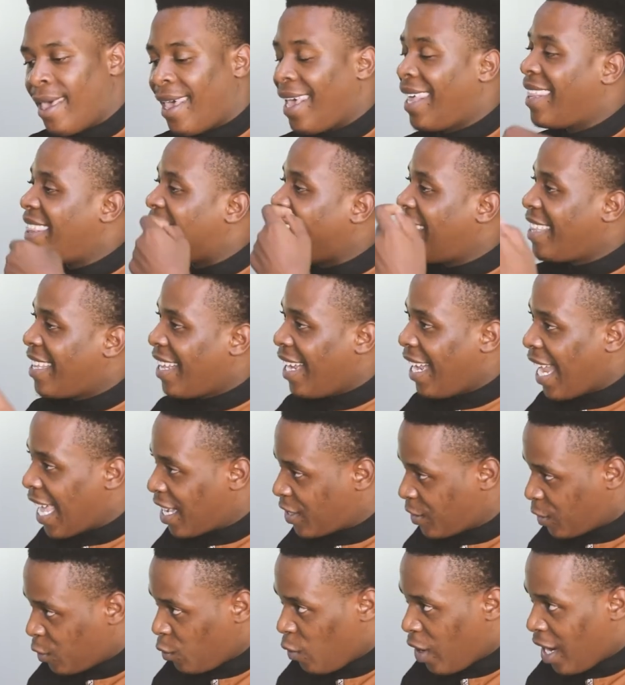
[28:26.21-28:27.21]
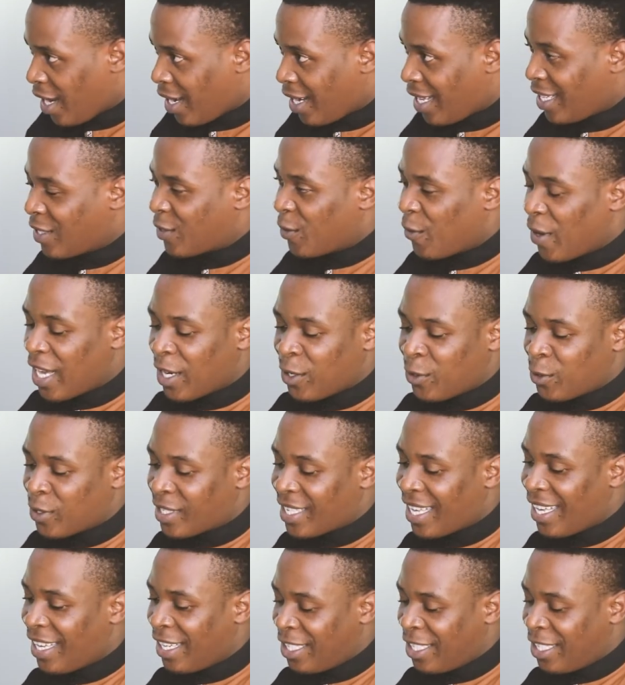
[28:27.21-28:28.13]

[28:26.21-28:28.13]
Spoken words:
And then the last one is going to say,